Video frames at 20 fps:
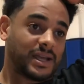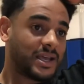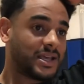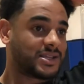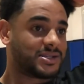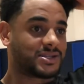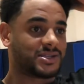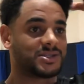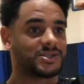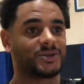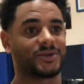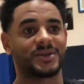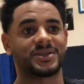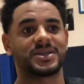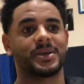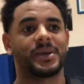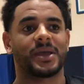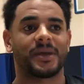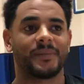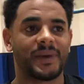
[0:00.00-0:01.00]
just doing
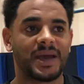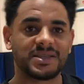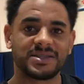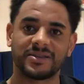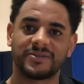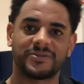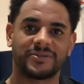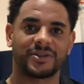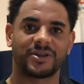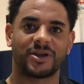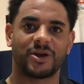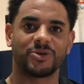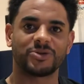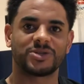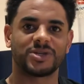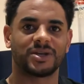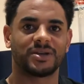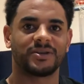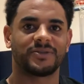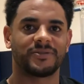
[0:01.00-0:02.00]
something amazing for the
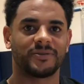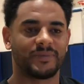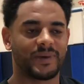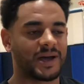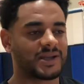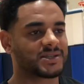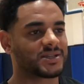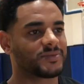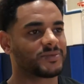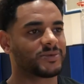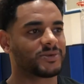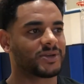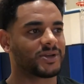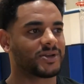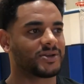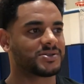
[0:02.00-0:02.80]
culture, for basketball.